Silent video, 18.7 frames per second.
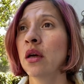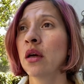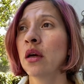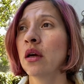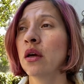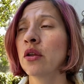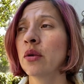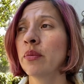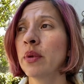
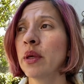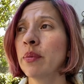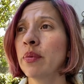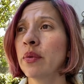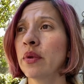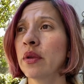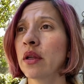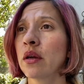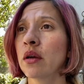Other
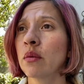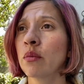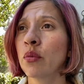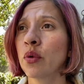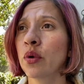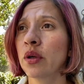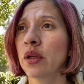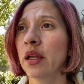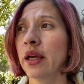people that are
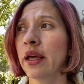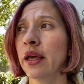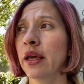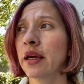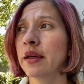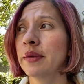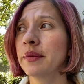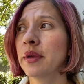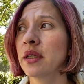more like
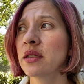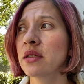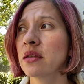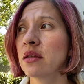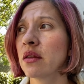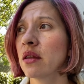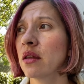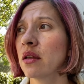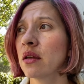into
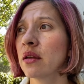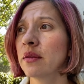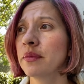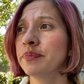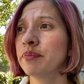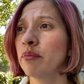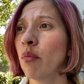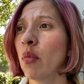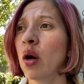the
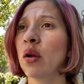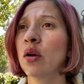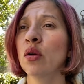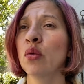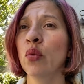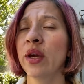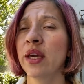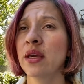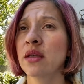modern
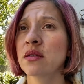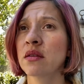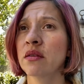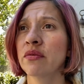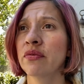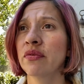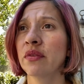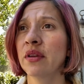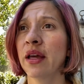ways
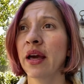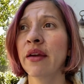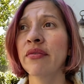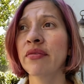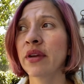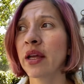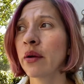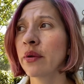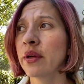of life
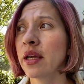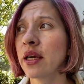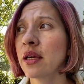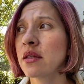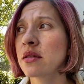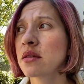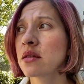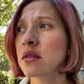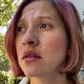
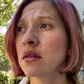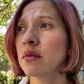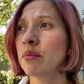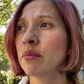nowadays,